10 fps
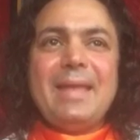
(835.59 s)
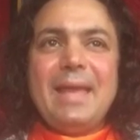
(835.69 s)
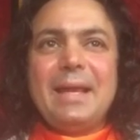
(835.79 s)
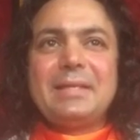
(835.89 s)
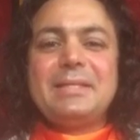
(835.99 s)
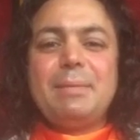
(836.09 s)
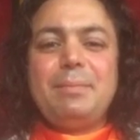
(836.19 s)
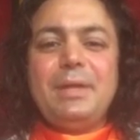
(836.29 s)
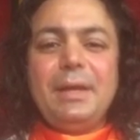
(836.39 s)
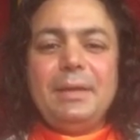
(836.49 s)

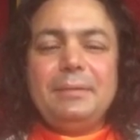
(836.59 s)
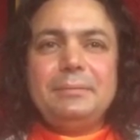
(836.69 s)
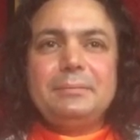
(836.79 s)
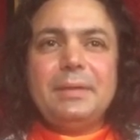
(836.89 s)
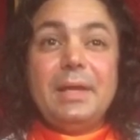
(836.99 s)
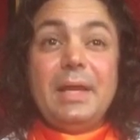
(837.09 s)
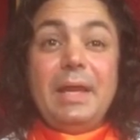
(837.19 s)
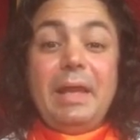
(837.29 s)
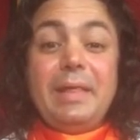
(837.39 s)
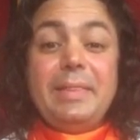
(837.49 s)
Accepting.
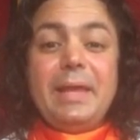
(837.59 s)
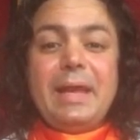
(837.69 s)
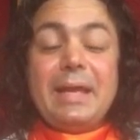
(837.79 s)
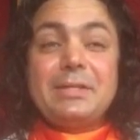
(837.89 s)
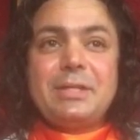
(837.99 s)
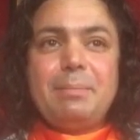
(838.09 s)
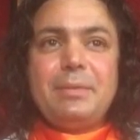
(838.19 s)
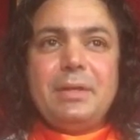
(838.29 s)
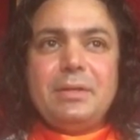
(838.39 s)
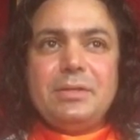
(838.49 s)
In that
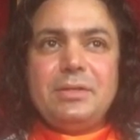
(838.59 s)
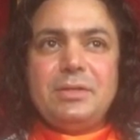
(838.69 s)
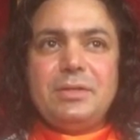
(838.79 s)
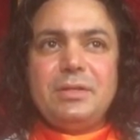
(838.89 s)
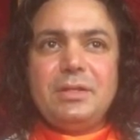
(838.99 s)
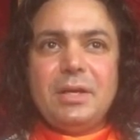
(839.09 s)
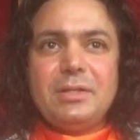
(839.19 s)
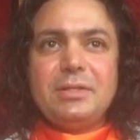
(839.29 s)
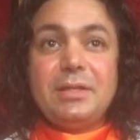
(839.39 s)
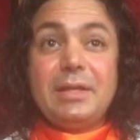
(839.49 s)
acceptance,
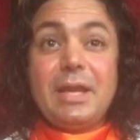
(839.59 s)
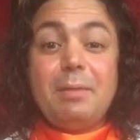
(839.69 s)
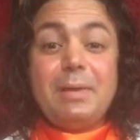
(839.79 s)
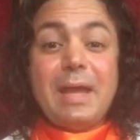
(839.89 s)
yes, there can be